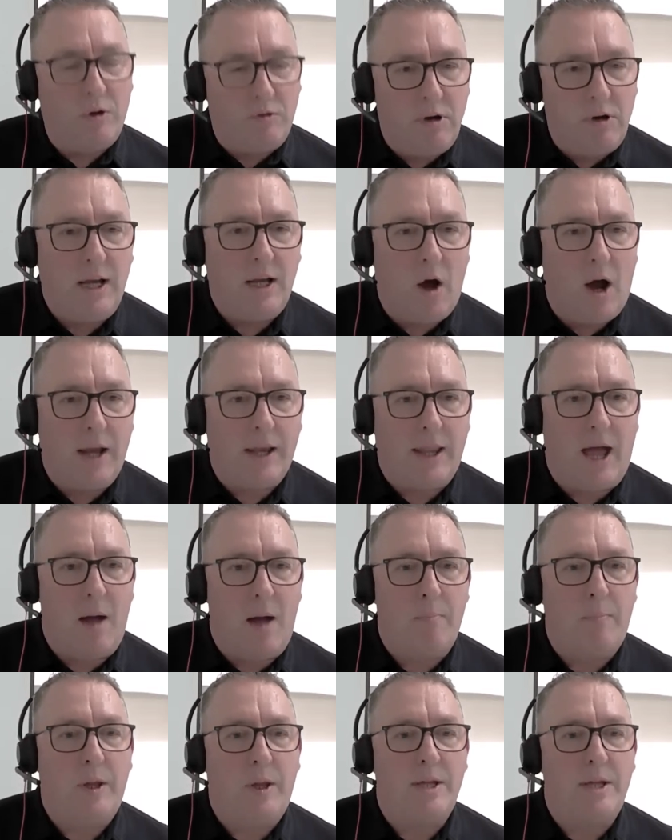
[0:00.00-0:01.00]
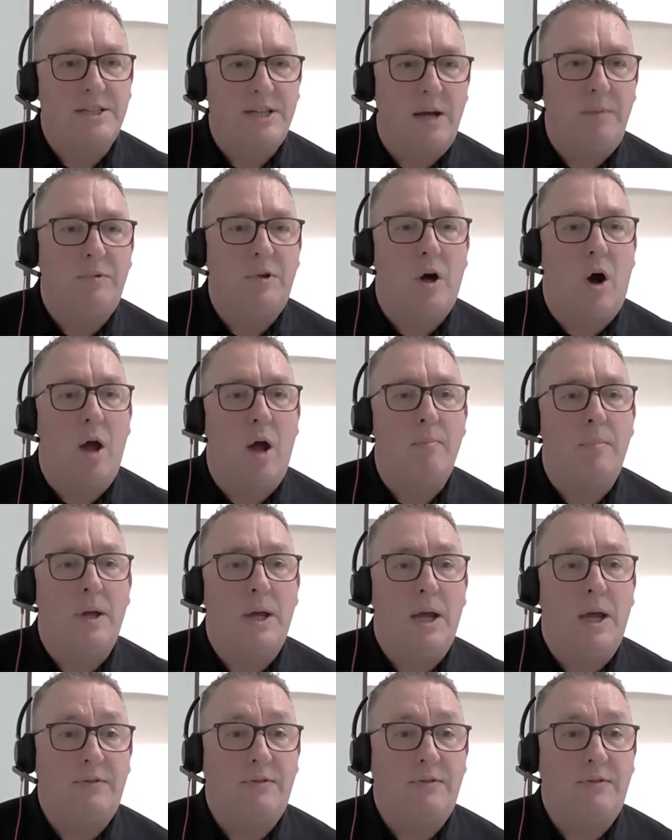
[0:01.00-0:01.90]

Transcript: we really like that. But at the same time,